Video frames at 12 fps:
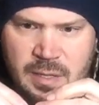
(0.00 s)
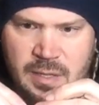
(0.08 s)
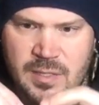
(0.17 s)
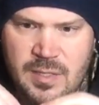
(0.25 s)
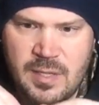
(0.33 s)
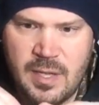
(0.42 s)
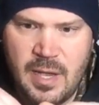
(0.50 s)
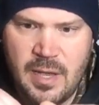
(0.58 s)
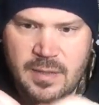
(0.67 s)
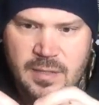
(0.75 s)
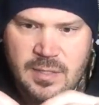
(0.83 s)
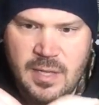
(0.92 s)
This is the
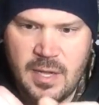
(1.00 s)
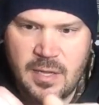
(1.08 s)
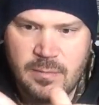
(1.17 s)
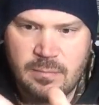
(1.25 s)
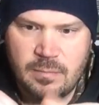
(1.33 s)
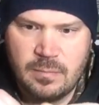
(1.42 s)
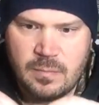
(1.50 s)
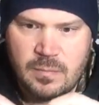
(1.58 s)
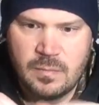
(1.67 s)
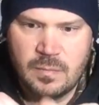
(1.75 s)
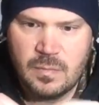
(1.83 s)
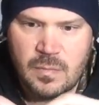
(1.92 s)
kind that's got
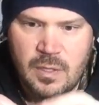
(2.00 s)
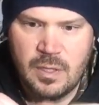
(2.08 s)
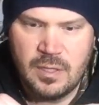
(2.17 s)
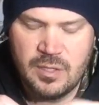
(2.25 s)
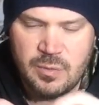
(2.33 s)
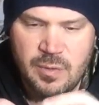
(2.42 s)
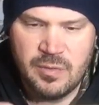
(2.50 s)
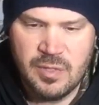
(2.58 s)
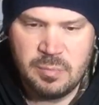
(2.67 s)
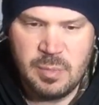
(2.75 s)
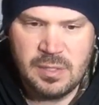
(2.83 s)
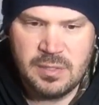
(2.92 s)

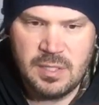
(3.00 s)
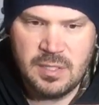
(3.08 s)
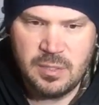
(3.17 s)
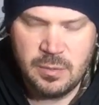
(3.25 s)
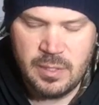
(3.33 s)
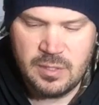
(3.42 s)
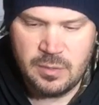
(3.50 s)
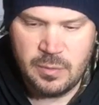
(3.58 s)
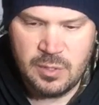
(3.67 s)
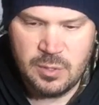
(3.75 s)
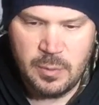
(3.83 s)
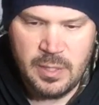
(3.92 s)
swivels built into it so
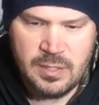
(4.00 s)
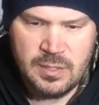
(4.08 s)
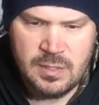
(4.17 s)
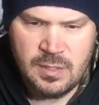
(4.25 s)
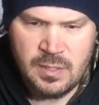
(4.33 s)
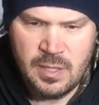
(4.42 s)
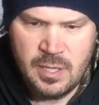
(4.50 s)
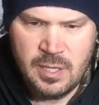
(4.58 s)
it twists.